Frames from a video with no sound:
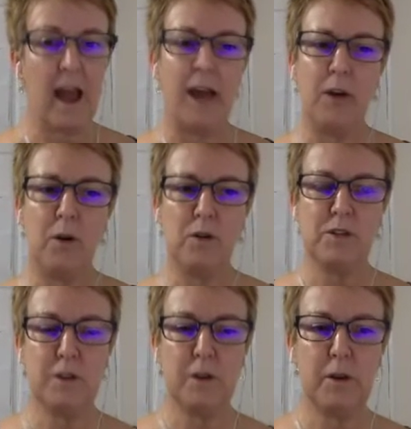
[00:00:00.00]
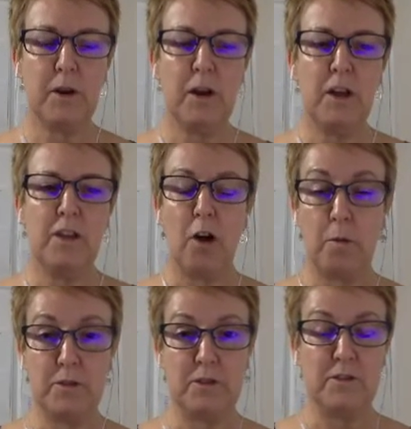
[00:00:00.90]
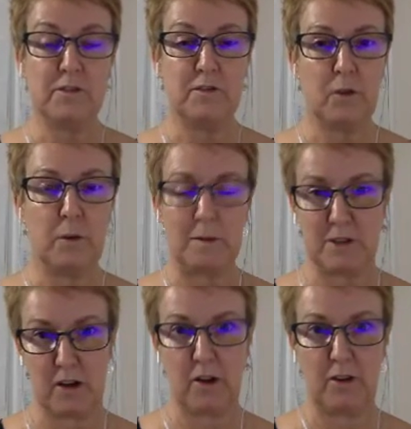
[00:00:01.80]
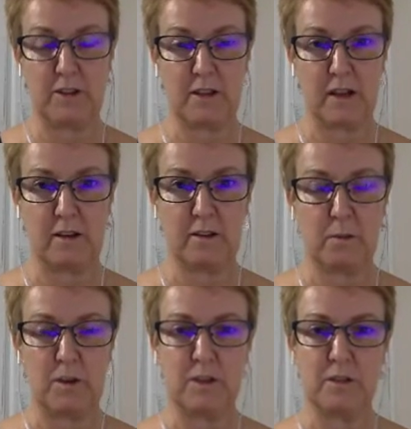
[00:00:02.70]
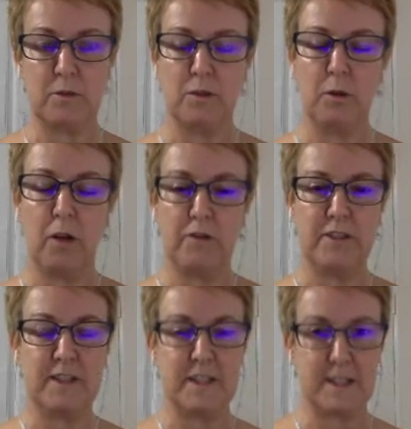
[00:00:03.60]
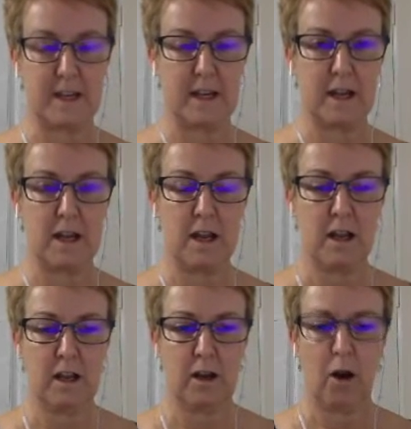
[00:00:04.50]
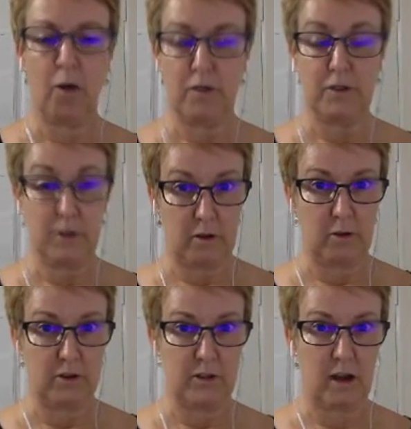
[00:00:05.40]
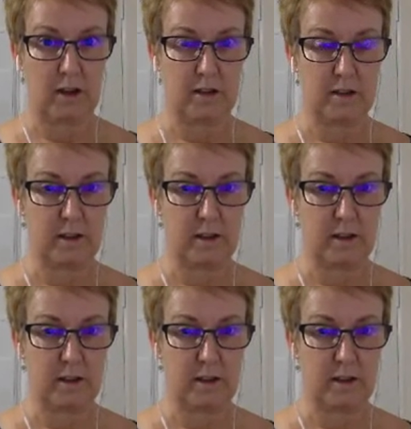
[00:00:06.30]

and also the options for website hosting, which you'll often see offered alongside